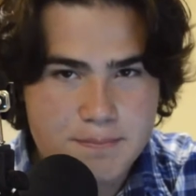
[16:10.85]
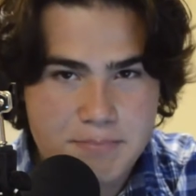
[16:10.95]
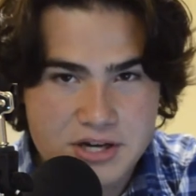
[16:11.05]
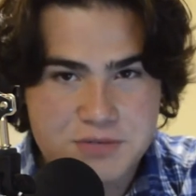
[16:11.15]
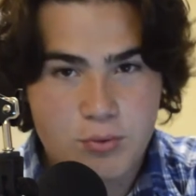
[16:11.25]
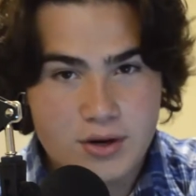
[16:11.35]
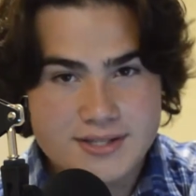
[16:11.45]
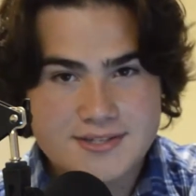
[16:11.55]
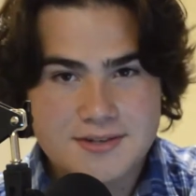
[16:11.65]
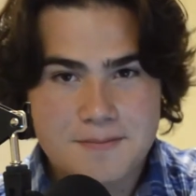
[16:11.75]
bench
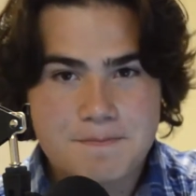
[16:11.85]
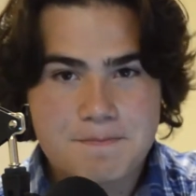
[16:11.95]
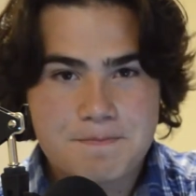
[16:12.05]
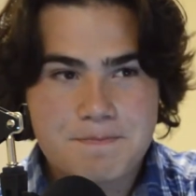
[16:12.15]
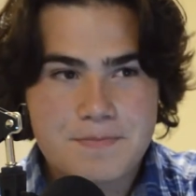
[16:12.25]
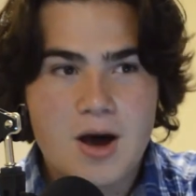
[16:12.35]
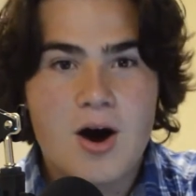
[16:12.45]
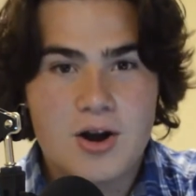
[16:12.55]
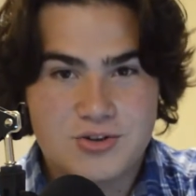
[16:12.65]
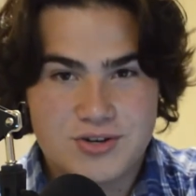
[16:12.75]
points.
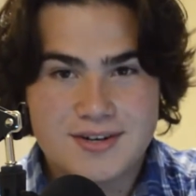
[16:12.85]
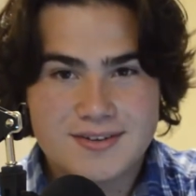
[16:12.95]
100.